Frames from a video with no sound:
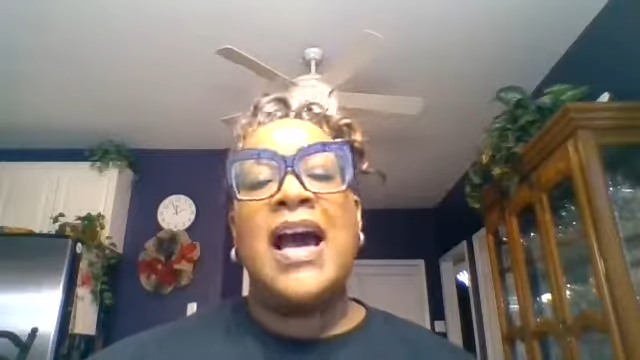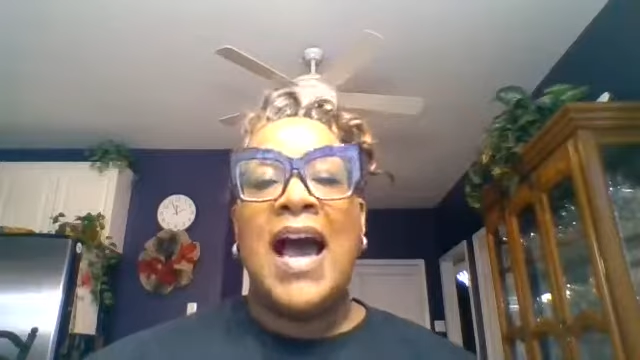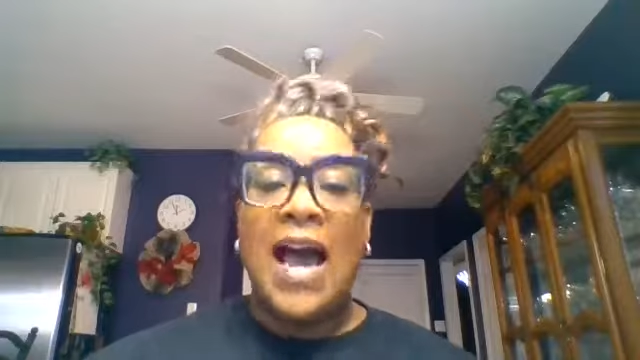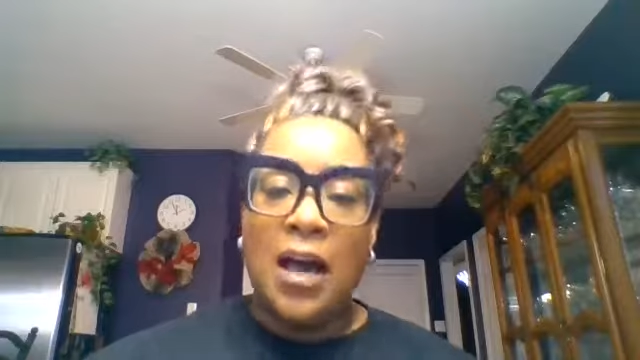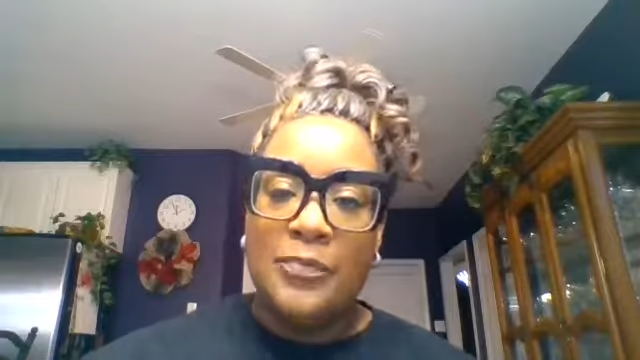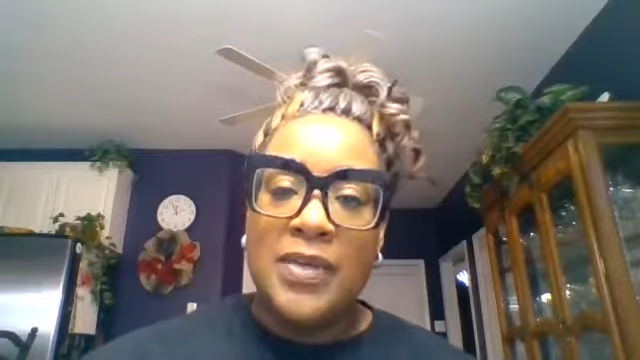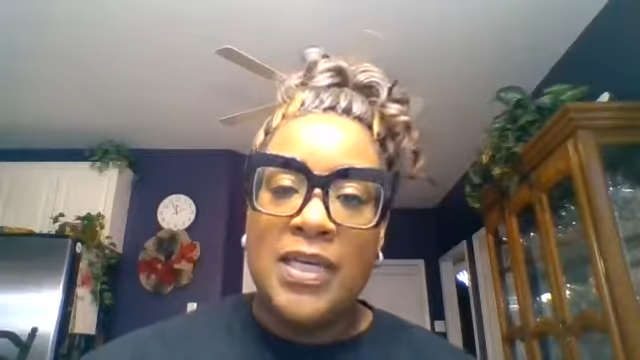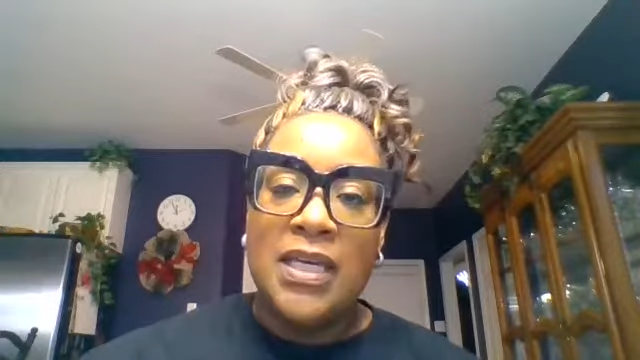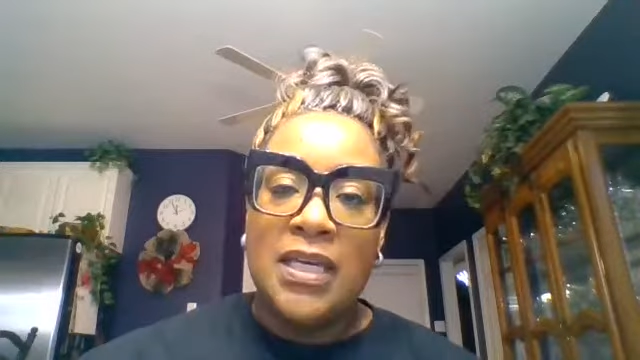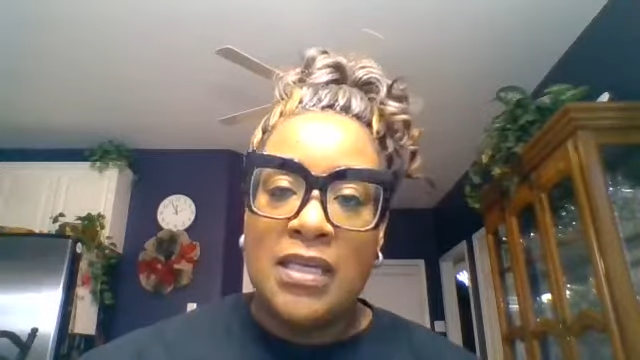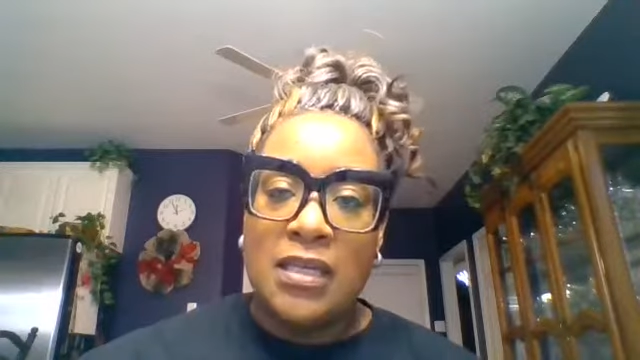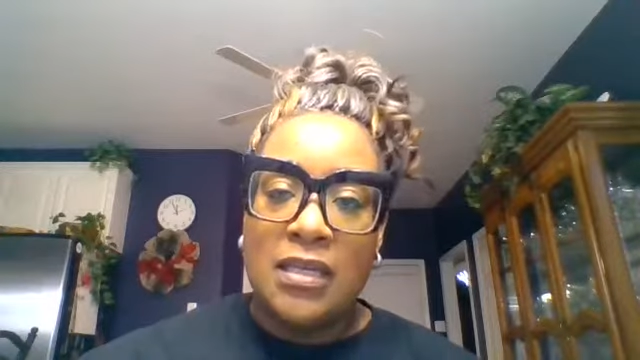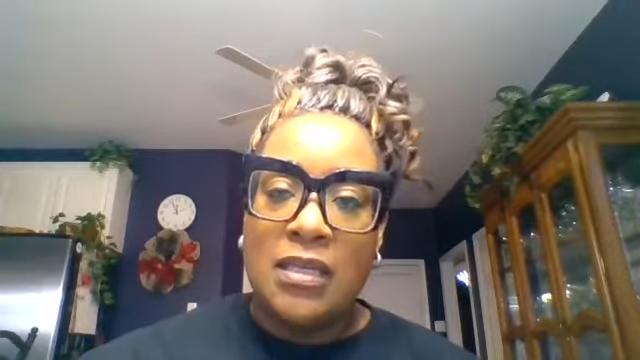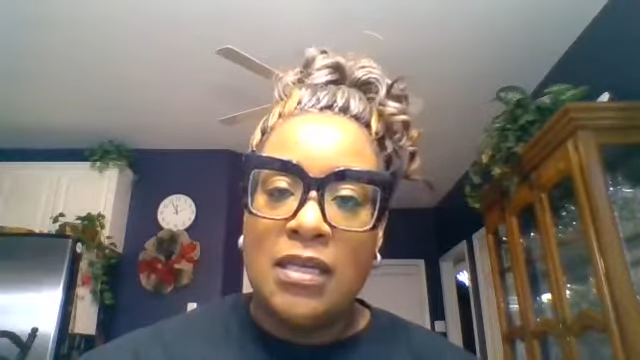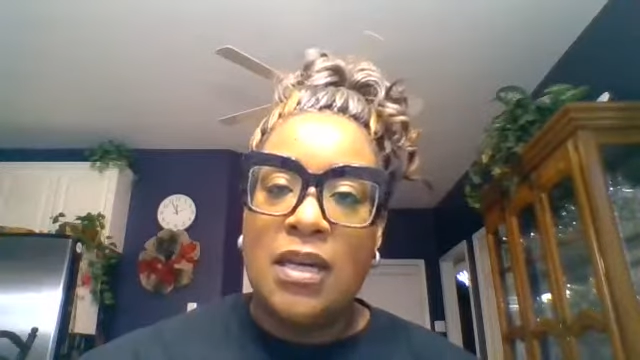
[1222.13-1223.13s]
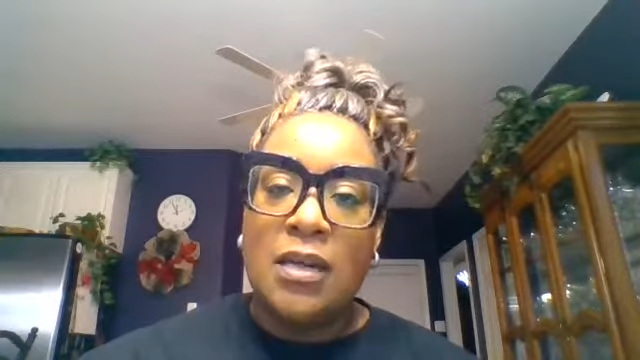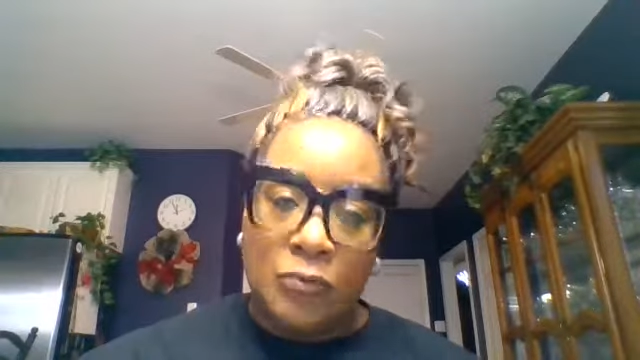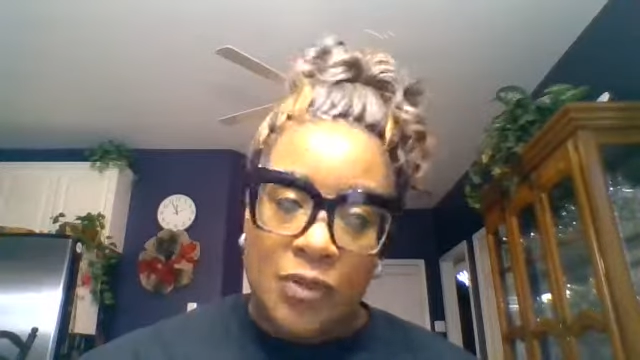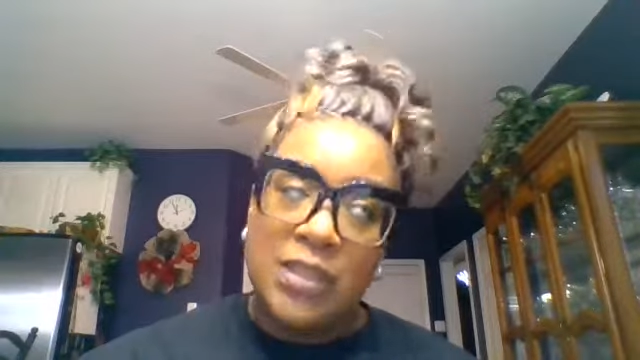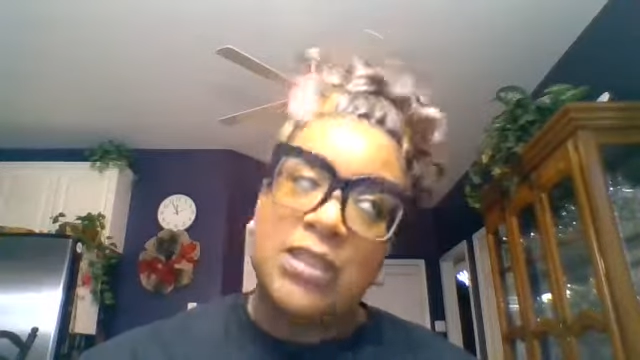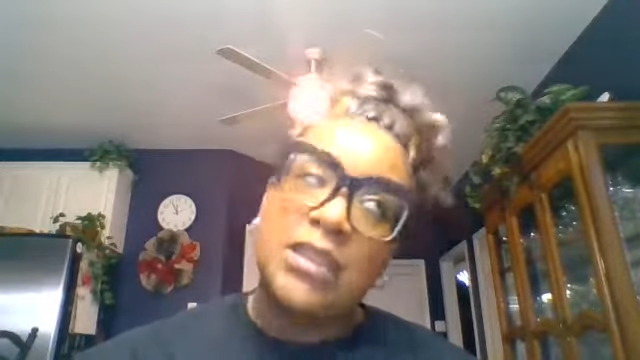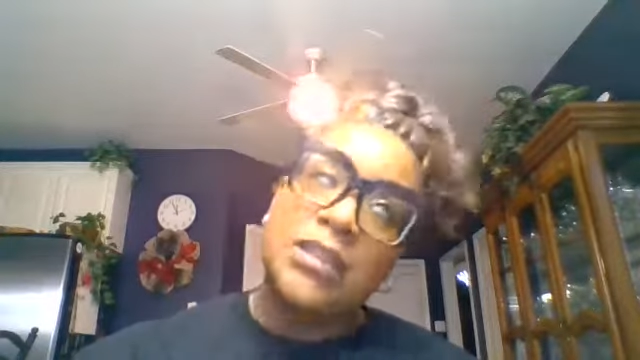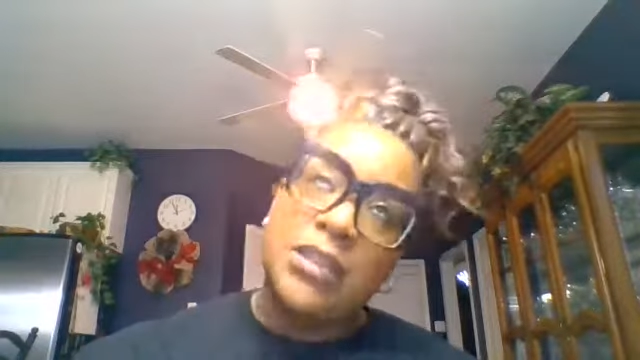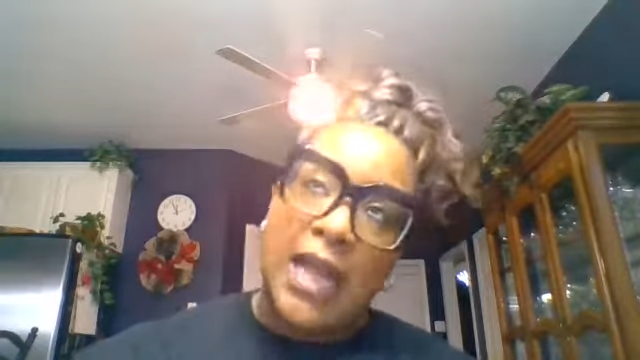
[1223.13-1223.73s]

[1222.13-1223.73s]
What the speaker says: I'll be really